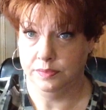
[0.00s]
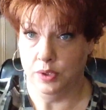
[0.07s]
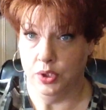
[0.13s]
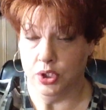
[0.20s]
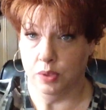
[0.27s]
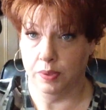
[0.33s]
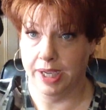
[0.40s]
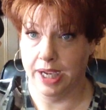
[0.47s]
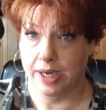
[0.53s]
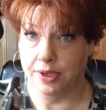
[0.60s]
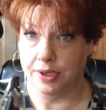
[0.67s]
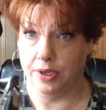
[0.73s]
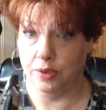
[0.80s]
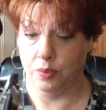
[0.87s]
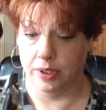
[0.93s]
So I got a
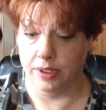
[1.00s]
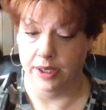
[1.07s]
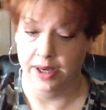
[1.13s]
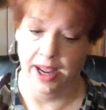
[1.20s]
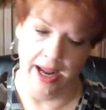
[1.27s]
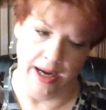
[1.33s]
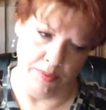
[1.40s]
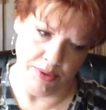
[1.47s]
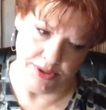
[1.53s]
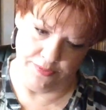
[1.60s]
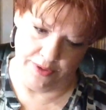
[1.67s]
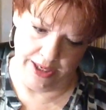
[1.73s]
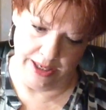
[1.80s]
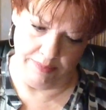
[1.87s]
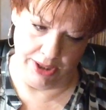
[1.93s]
new one. And it was
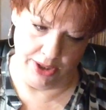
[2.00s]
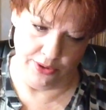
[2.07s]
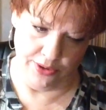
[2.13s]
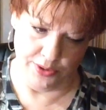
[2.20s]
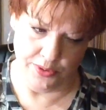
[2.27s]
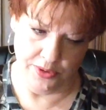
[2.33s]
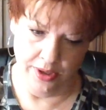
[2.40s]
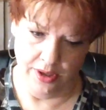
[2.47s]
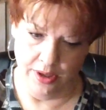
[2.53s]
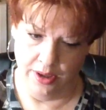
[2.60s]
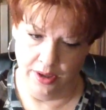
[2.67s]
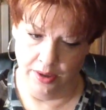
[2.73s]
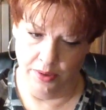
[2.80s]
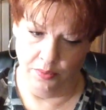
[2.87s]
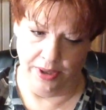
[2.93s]
funny because
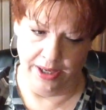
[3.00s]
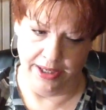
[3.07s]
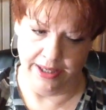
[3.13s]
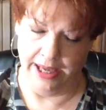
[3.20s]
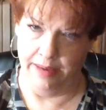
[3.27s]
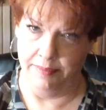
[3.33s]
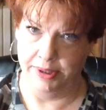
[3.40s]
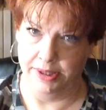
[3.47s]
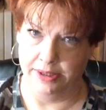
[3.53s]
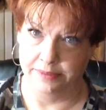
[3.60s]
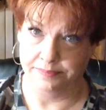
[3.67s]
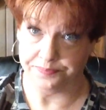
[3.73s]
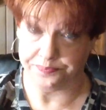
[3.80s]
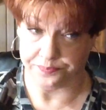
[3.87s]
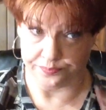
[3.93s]
when it came in,
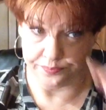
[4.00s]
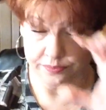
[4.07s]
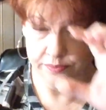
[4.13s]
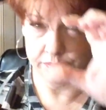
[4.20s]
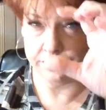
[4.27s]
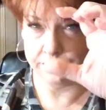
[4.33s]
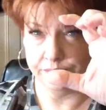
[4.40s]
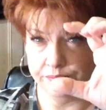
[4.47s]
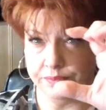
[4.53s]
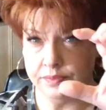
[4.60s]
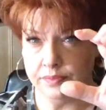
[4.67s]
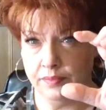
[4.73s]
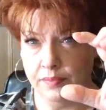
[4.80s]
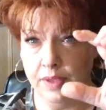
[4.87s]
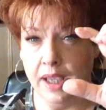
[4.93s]

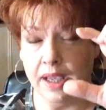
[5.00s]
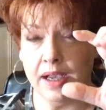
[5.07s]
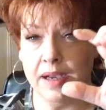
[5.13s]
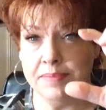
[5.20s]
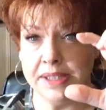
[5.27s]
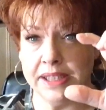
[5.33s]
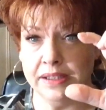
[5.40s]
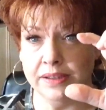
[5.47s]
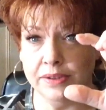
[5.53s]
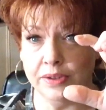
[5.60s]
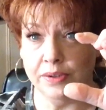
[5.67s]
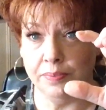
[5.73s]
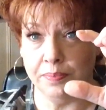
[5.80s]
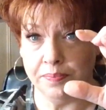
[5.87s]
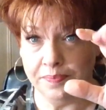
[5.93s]
it comes in a little
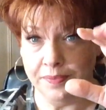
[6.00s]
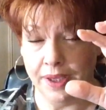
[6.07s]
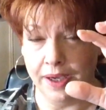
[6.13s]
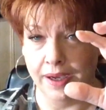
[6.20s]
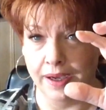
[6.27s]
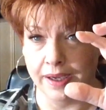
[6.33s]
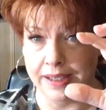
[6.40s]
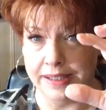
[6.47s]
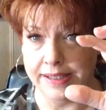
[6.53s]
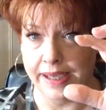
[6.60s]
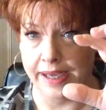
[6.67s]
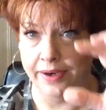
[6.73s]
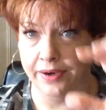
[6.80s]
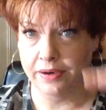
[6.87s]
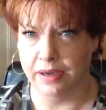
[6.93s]

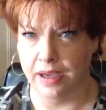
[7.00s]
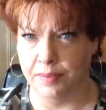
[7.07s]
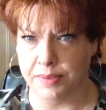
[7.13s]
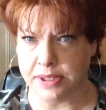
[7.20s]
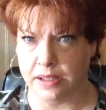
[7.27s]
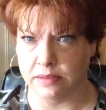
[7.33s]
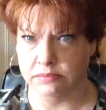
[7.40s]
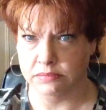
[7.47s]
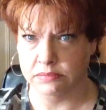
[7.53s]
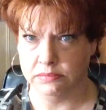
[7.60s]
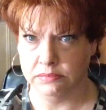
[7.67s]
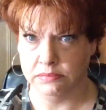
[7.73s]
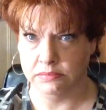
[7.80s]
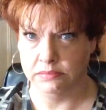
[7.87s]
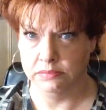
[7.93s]
container. I was like,
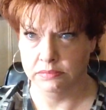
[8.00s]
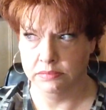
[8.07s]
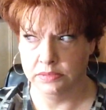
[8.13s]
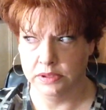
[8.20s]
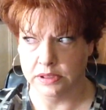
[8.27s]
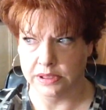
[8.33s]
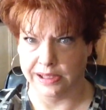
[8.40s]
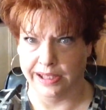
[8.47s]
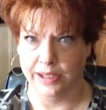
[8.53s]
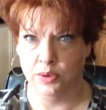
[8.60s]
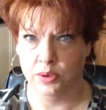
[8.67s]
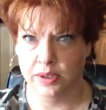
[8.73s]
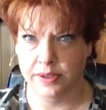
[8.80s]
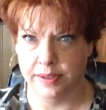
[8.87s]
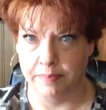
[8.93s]
did I
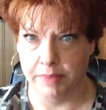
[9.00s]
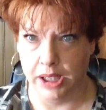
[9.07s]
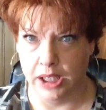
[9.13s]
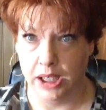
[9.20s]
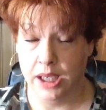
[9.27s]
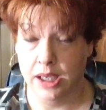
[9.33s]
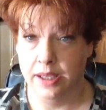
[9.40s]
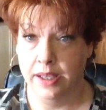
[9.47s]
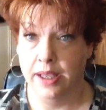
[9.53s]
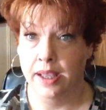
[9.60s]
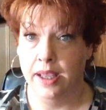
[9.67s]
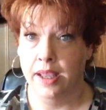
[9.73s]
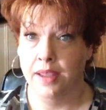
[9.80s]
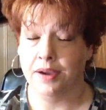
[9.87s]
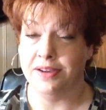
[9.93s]
order the mini?
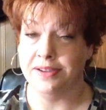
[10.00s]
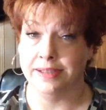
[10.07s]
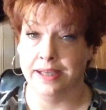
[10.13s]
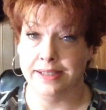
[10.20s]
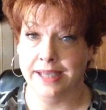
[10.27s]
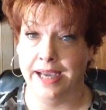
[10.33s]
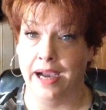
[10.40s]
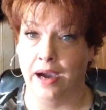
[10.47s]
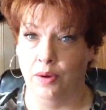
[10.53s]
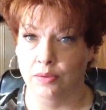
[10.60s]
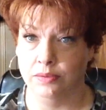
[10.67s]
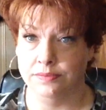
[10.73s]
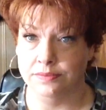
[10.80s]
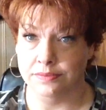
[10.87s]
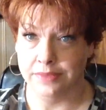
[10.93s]
Because that's how
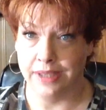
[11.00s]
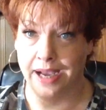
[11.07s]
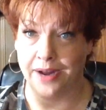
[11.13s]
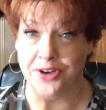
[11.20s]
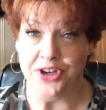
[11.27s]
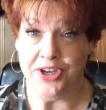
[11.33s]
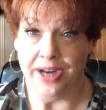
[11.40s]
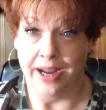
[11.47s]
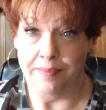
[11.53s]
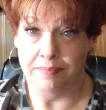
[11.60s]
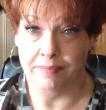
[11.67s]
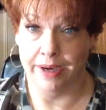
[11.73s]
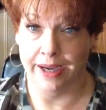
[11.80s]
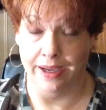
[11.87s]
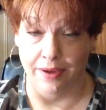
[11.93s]
out of shape
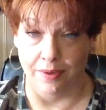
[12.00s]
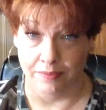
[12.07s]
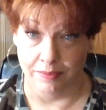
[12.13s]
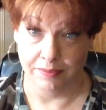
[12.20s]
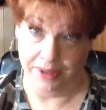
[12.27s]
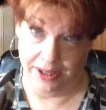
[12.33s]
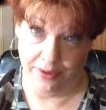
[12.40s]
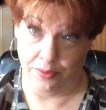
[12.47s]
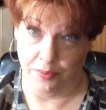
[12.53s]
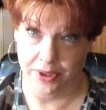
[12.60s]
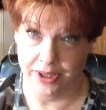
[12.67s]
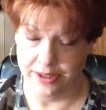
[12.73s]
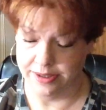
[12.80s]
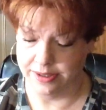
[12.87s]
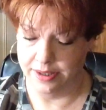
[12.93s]
my other one
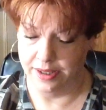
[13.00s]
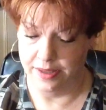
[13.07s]
is.